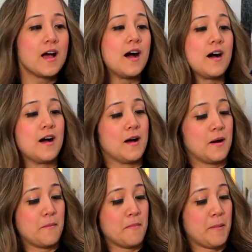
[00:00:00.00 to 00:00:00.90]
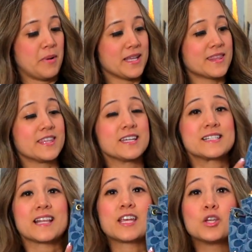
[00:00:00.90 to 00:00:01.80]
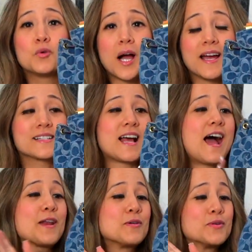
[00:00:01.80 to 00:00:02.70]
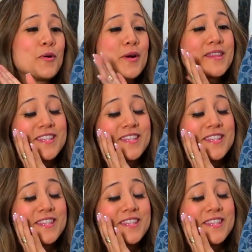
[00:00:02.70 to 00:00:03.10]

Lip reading: But this, like, you guys, I don't know,